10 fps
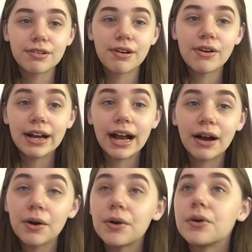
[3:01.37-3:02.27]
growing
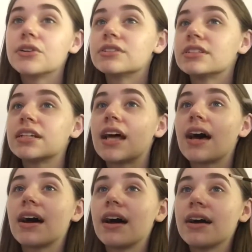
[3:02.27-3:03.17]
out so
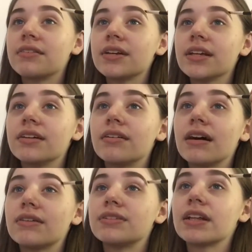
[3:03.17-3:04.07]
that I really don't
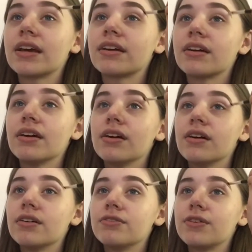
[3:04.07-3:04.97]
have to like
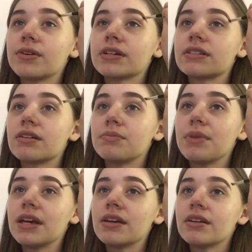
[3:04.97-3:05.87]
focus on
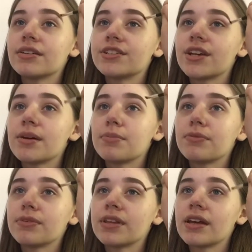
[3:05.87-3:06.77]
making a shape
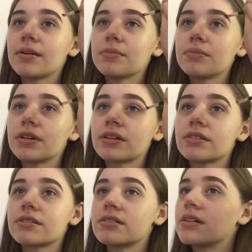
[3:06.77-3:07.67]
for them
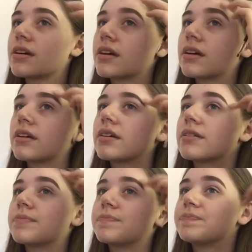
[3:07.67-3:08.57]
because
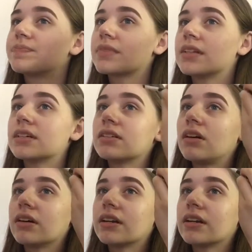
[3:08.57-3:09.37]
they're long